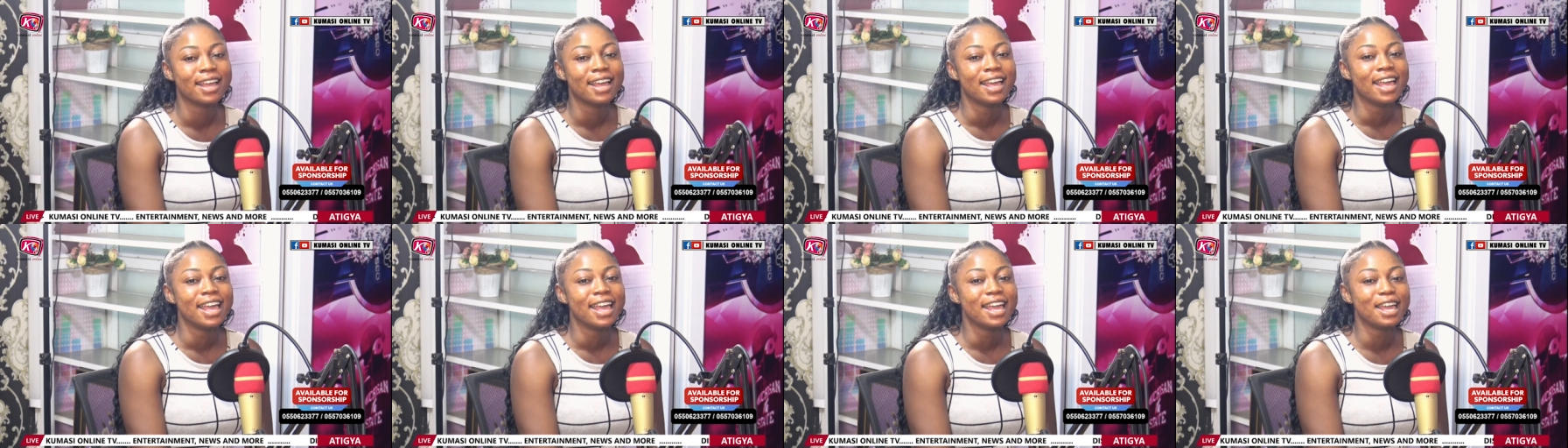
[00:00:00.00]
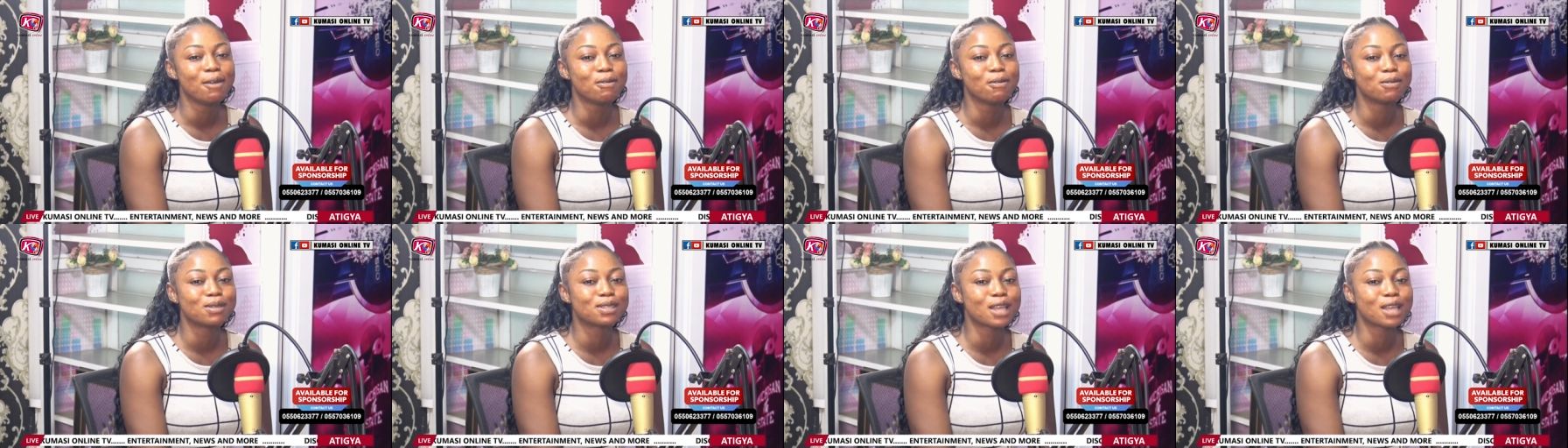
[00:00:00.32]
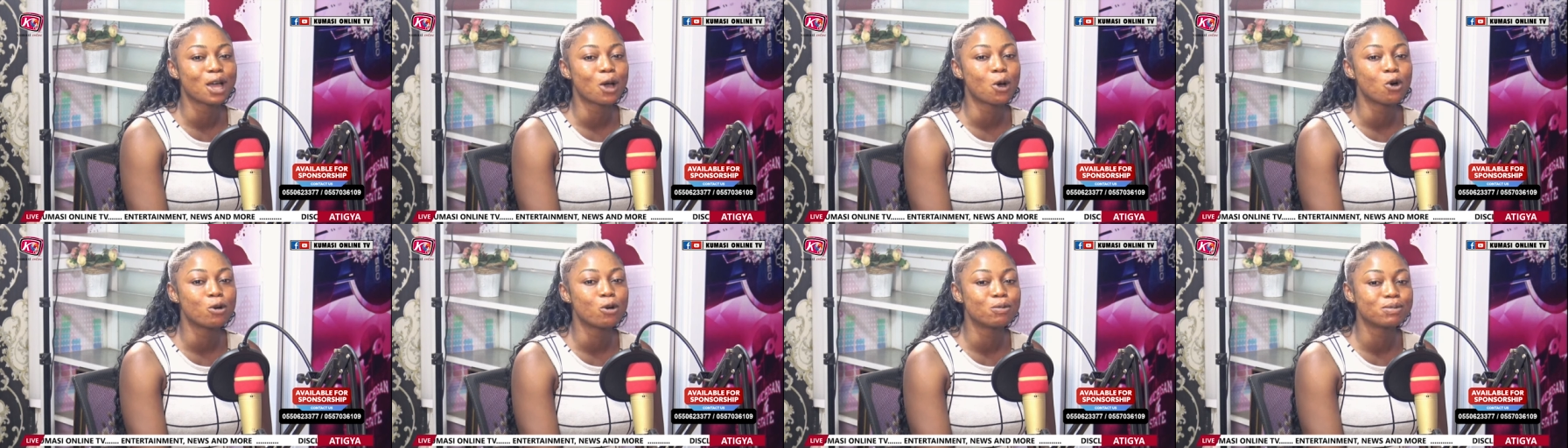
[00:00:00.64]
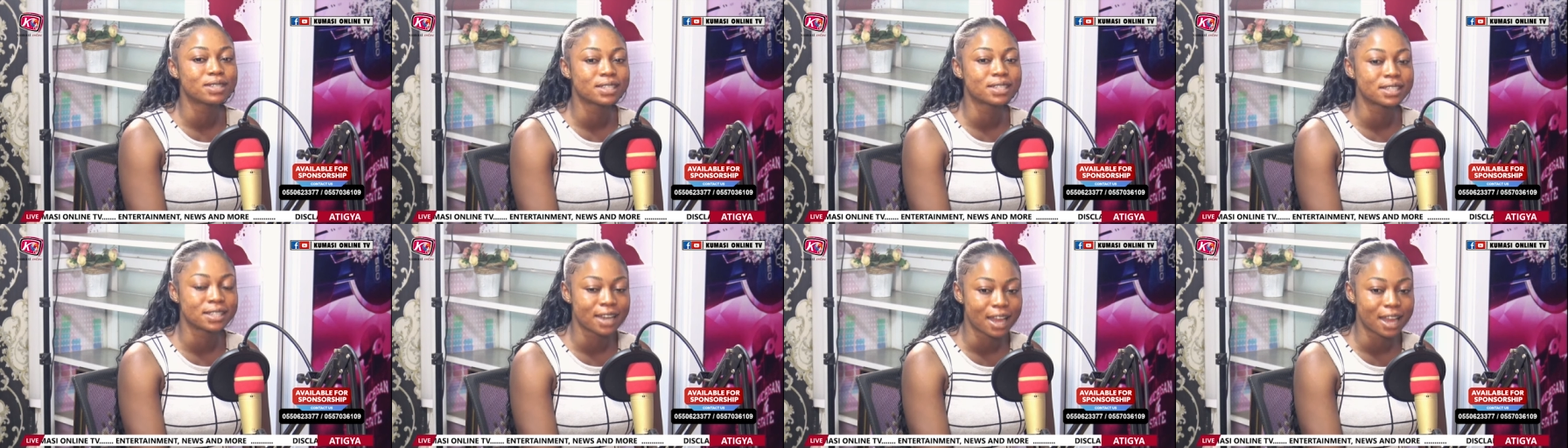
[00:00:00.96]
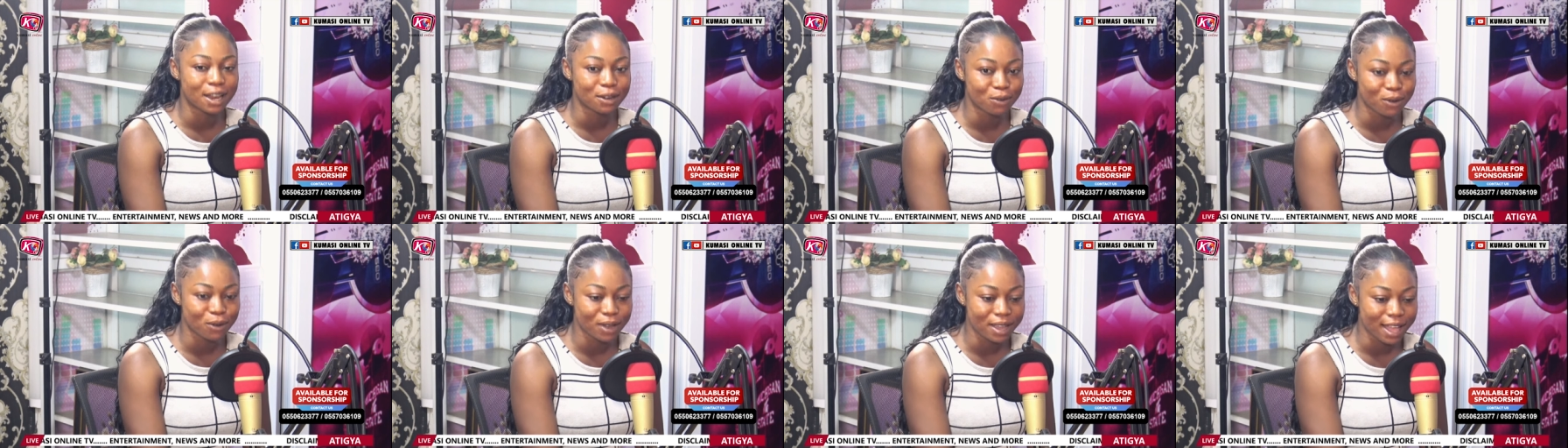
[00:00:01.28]
if say hopes na
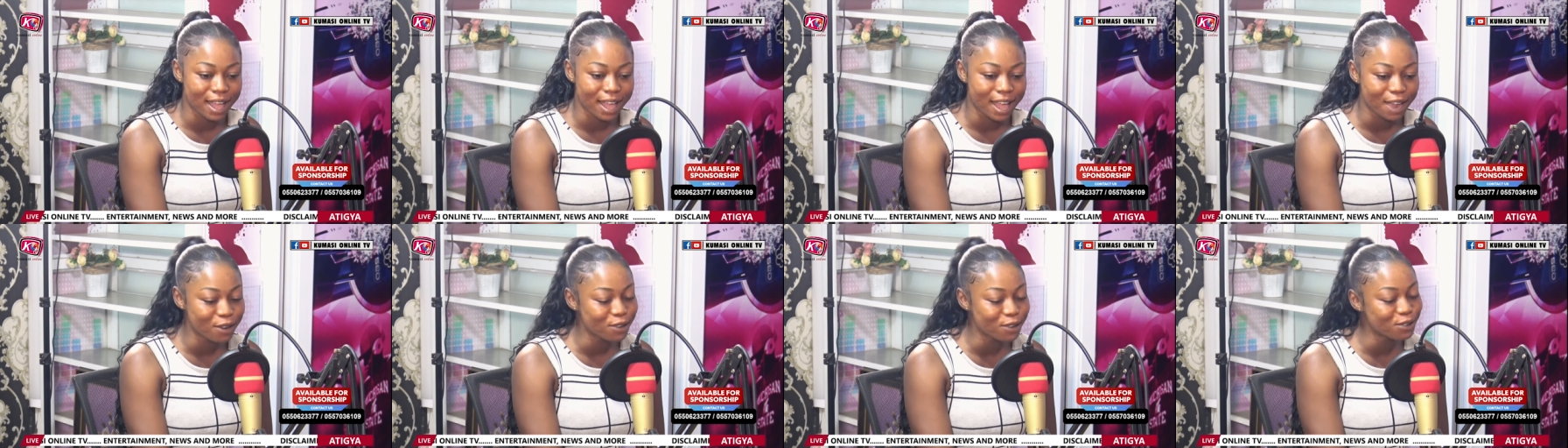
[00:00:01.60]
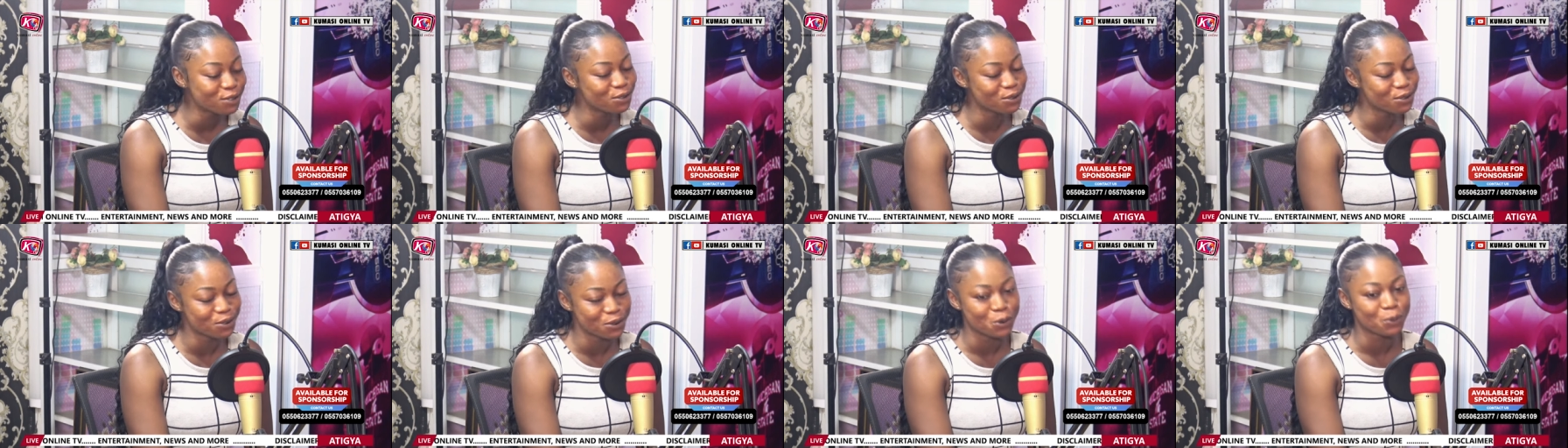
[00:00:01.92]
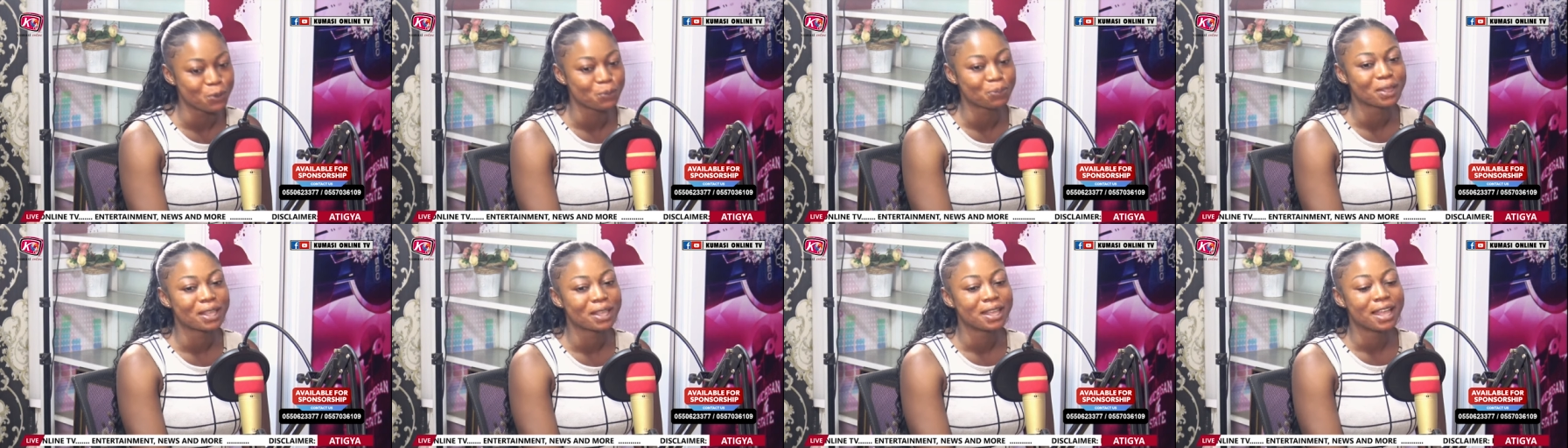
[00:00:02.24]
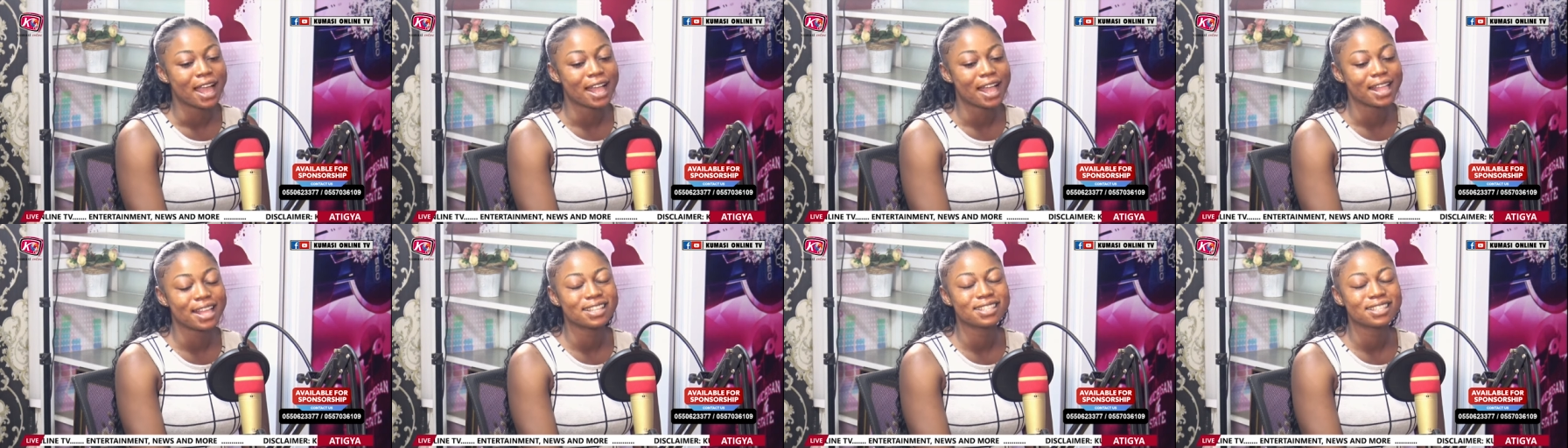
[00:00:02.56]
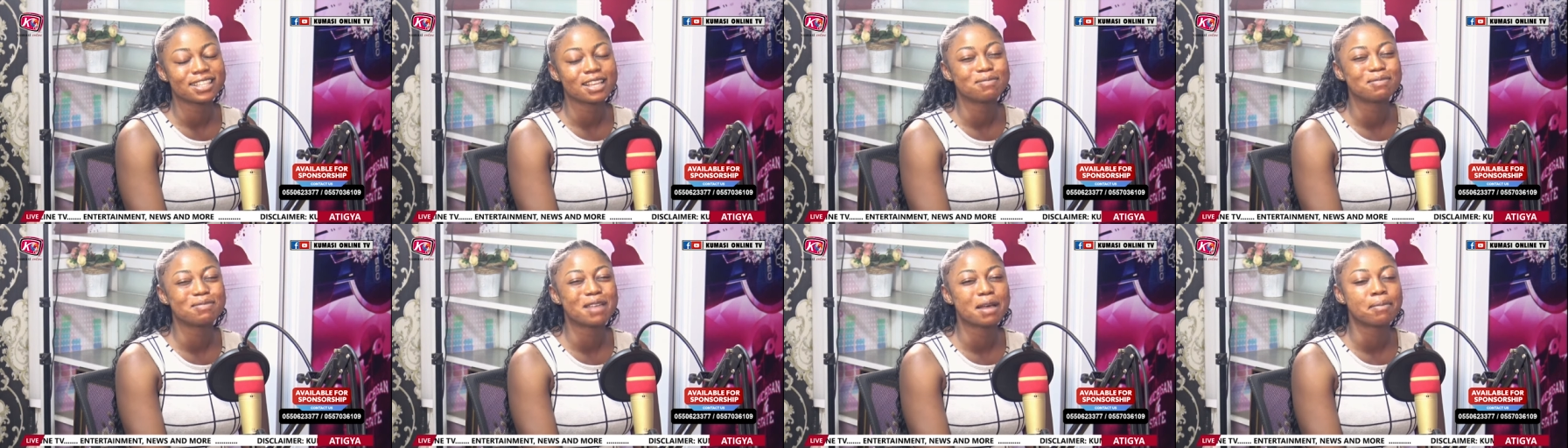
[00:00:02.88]
doya I don't know I
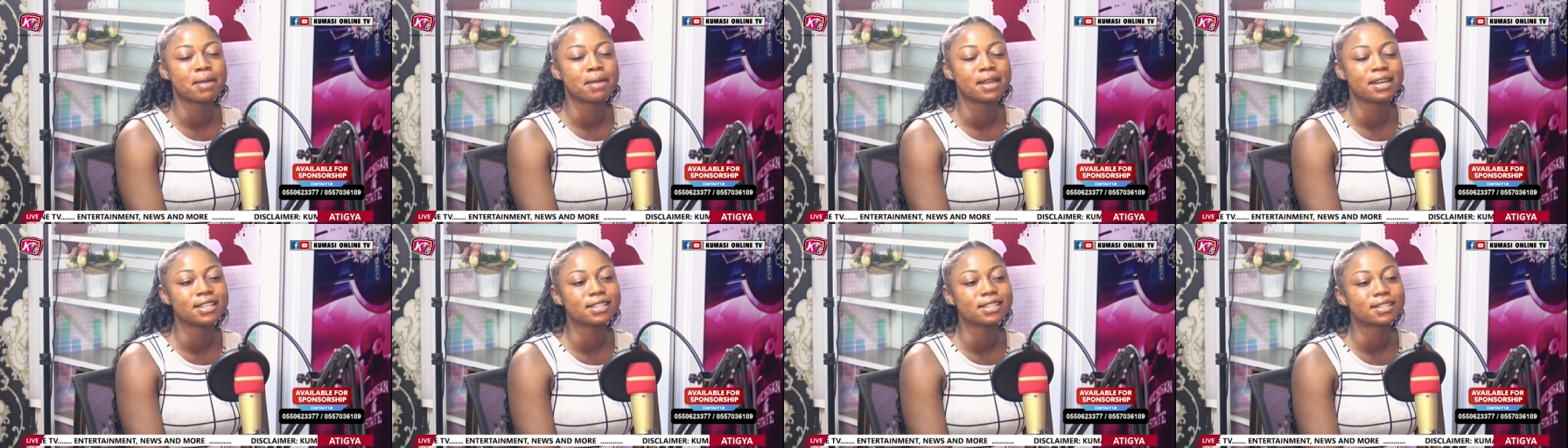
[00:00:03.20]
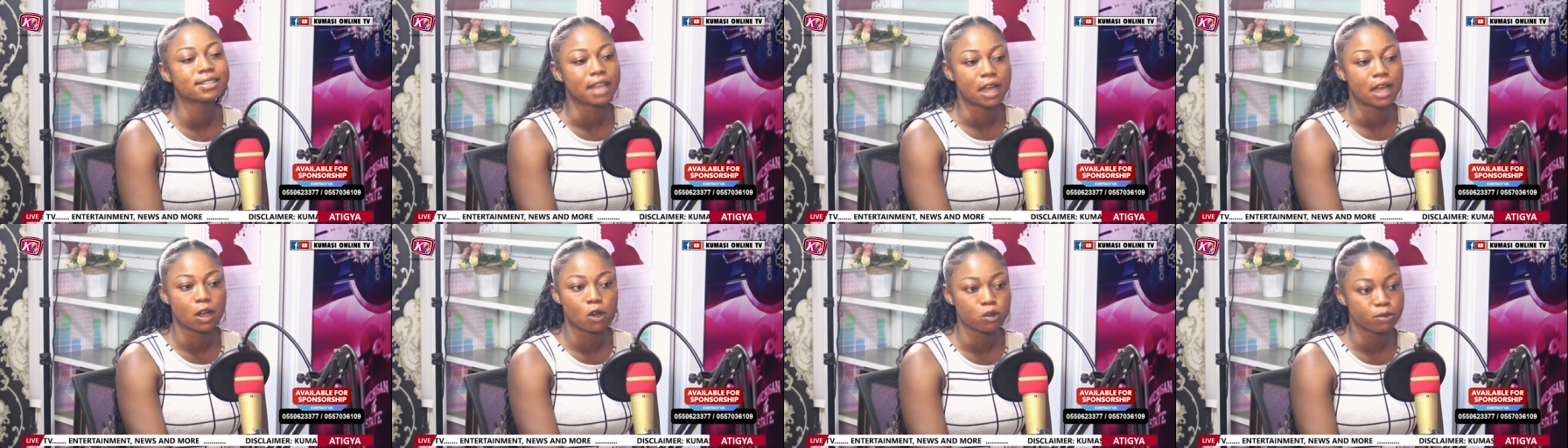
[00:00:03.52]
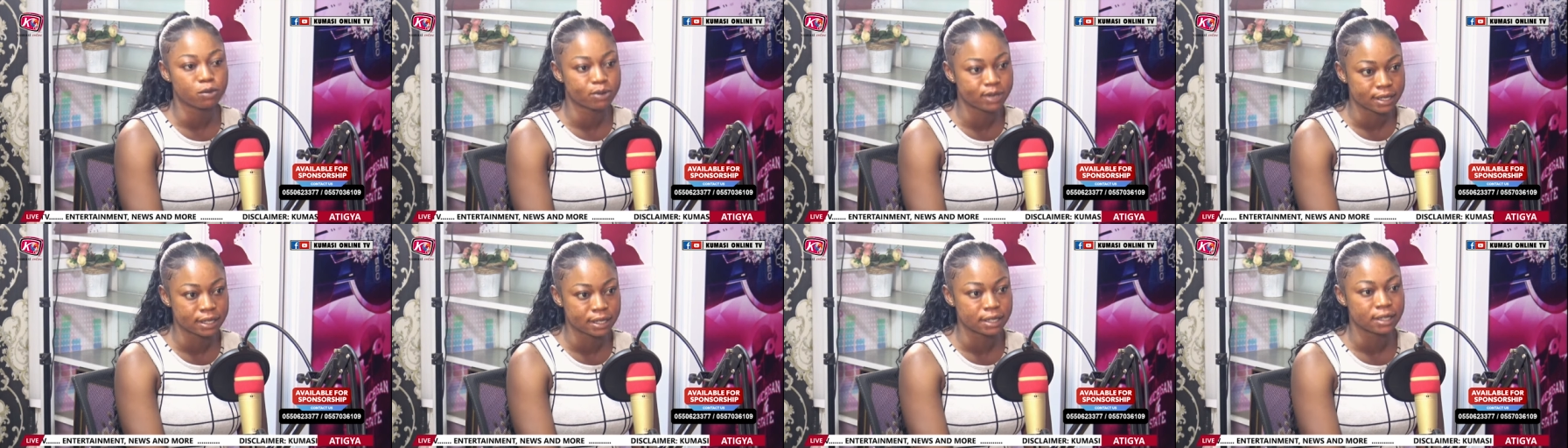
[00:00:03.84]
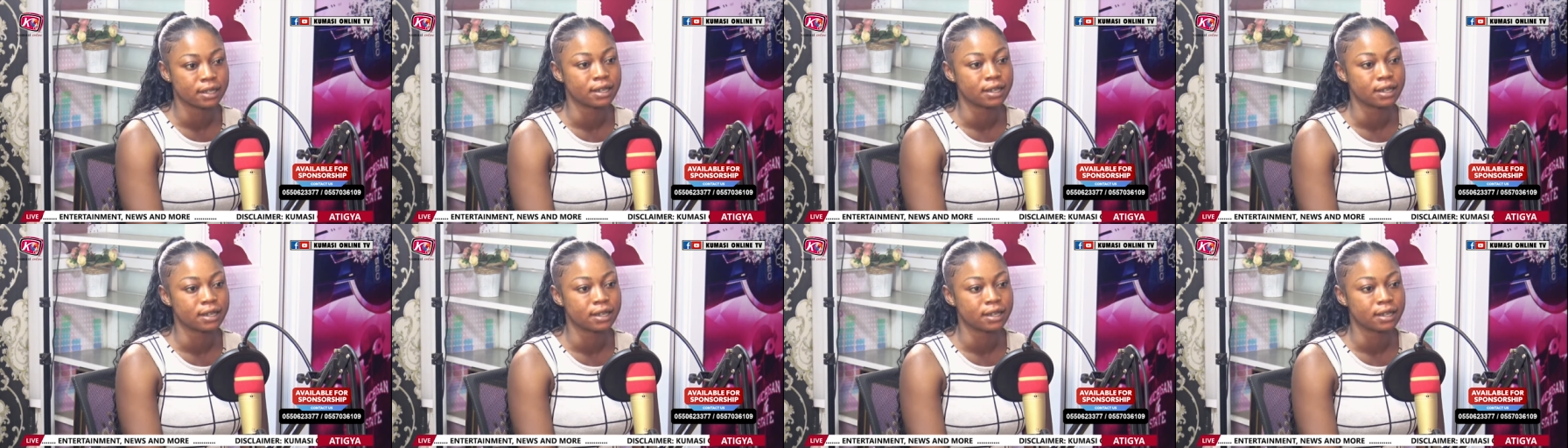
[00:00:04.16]
say be many sa hopes